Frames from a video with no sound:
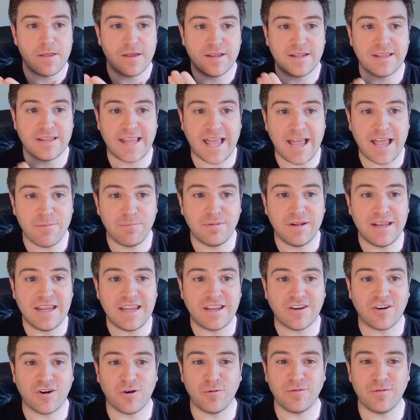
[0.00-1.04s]
lab
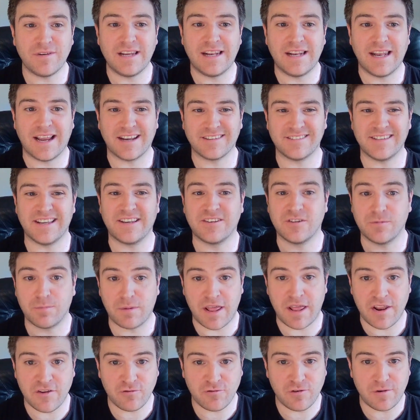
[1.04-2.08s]
leak currently lacks
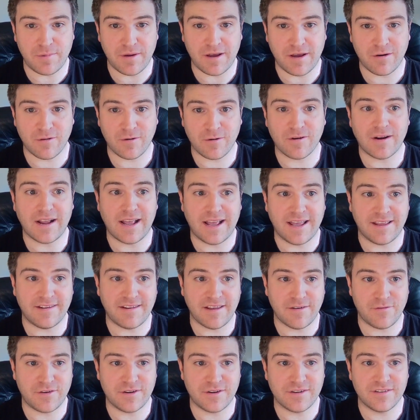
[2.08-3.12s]
explanatory power and
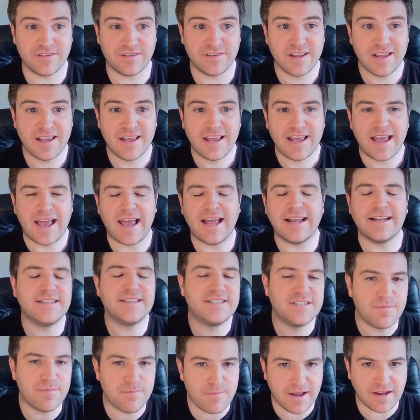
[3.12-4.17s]
evidence. And
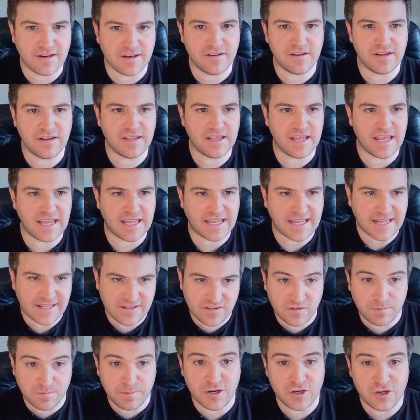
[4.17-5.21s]
demanding it
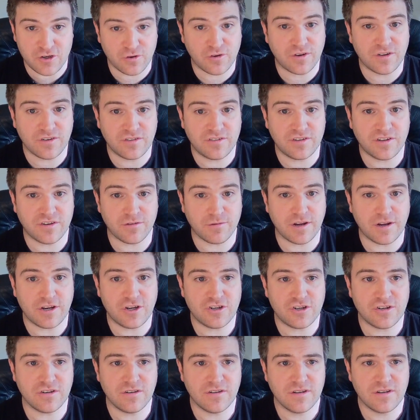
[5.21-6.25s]
gets special
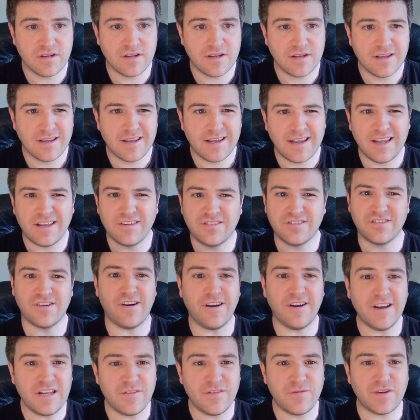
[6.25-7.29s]
consideration is
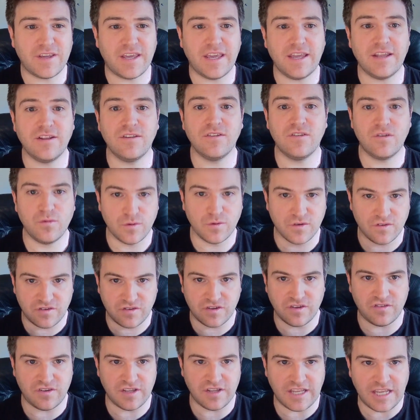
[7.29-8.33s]
kind of akin to
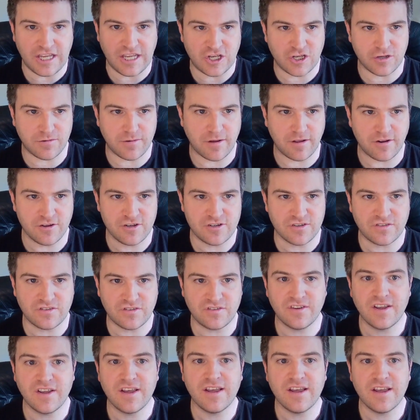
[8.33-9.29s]
insisting Egyptologists